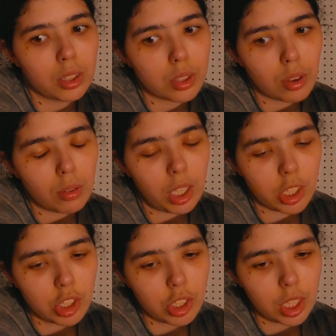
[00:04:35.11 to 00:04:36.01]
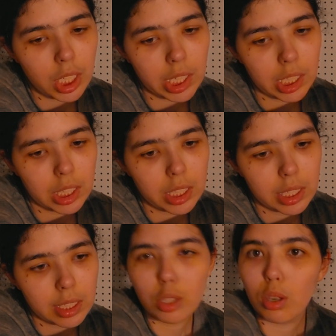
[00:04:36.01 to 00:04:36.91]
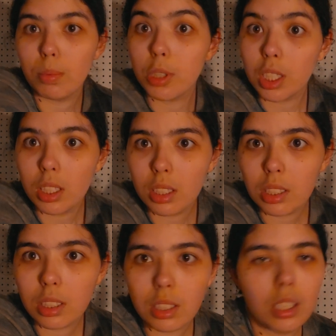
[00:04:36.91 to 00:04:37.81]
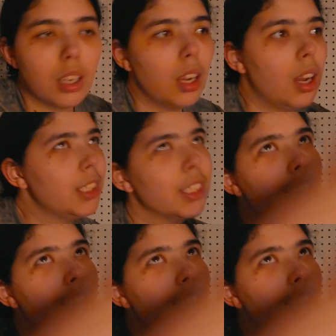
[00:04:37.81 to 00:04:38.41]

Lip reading: It's so lush in its descriptions. It's